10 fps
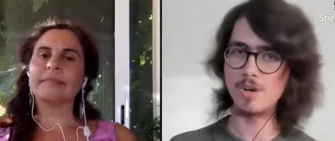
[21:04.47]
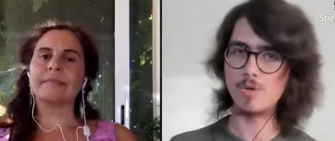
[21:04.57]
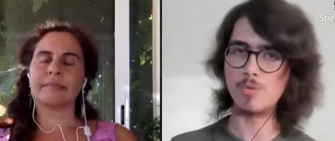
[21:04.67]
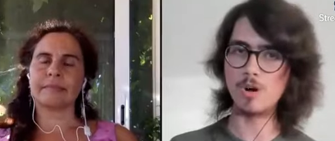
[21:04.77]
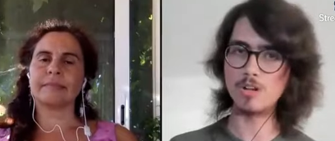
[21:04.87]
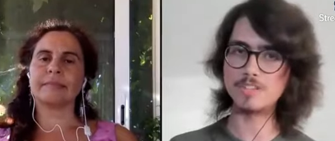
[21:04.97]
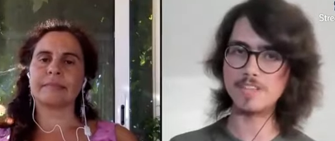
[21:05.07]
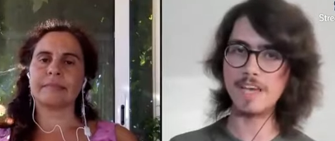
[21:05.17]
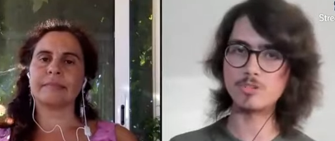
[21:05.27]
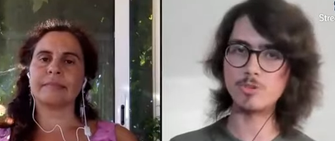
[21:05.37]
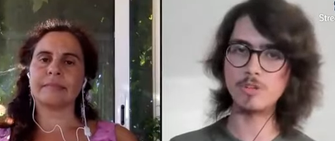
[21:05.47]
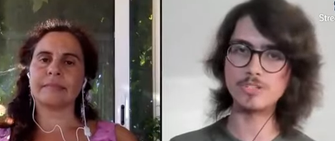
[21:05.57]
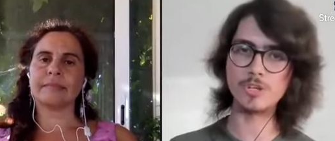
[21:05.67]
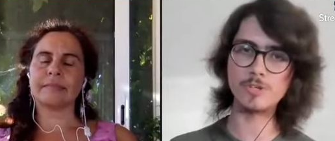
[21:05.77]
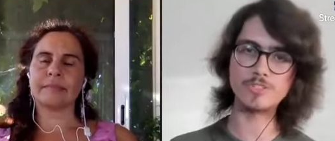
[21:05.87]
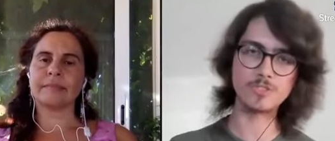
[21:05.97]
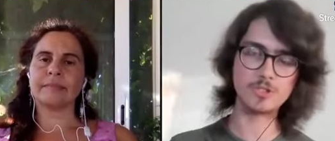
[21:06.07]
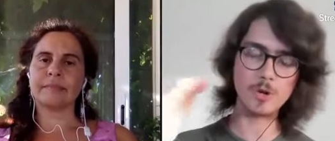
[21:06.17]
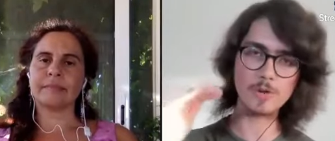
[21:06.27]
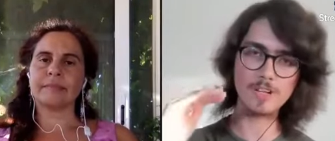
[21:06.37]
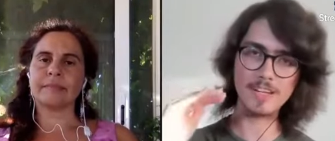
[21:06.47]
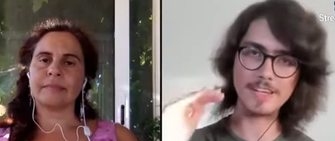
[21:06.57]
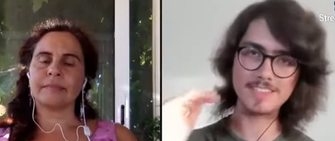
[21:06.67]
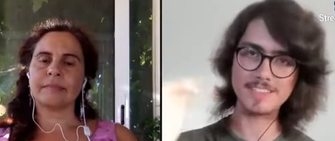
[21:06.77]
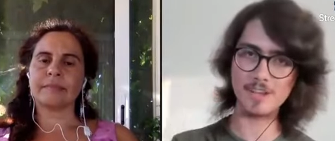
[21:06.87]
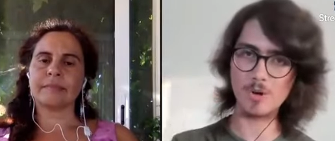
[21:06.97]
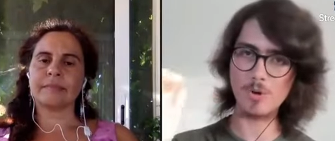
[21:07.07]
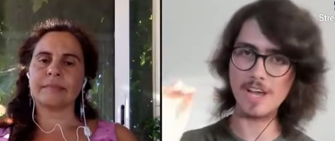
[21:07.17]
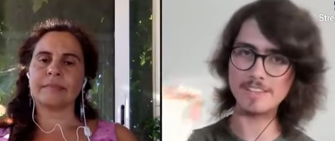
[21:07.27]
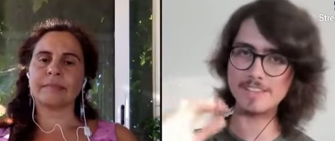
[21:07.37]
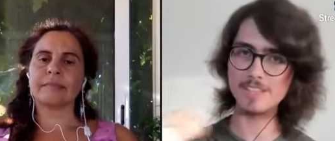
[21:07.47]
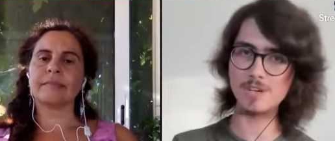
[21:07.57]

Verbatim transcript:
Speaker 1: was actually just journaling. So at the end